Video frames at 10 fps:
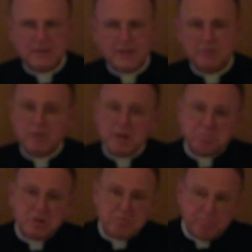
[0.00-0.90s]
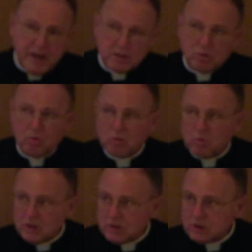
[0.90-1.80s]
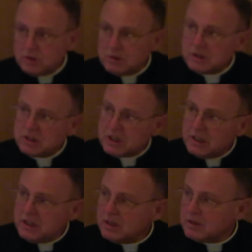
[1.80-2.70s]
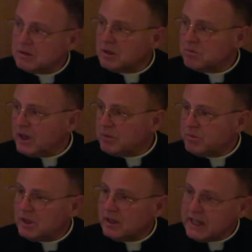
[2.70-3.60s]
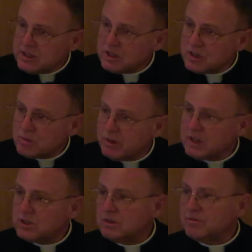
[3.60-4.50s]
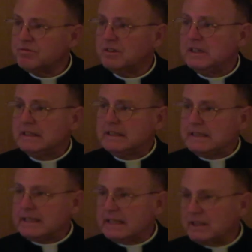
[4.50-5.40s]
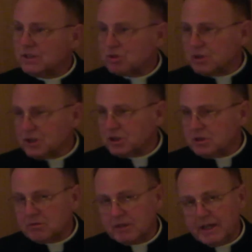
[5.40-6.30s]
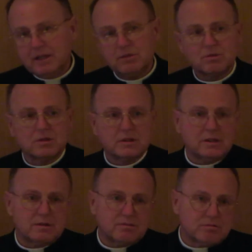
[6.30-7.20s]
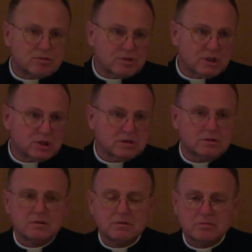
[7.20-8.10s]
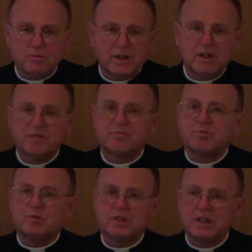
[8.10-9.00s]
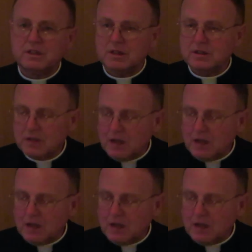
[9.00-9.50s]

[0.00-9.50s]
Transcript: It might be better or worse, you could say. It might be less expressive than the traditional rite or the traditional way of presenting